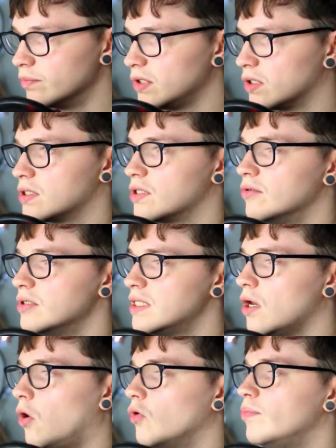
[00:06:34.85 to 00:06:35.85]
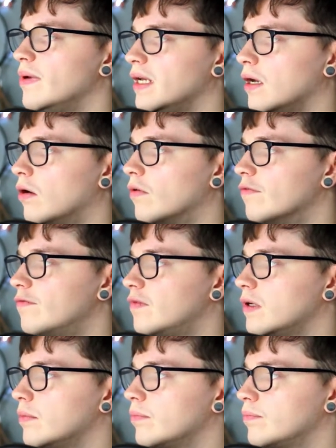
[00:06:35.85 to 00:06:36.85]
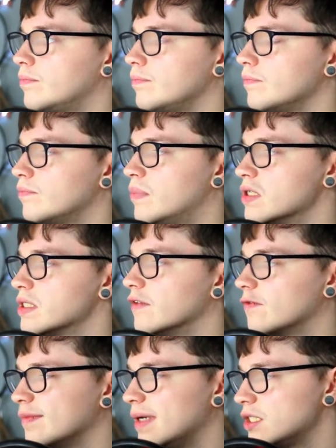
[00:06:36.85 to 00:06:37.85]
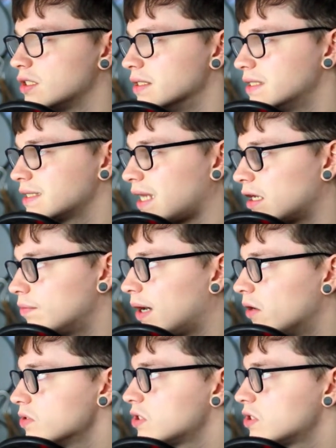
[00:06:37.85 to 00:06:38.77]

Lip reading: because there is the odd bit of personal information scattered about.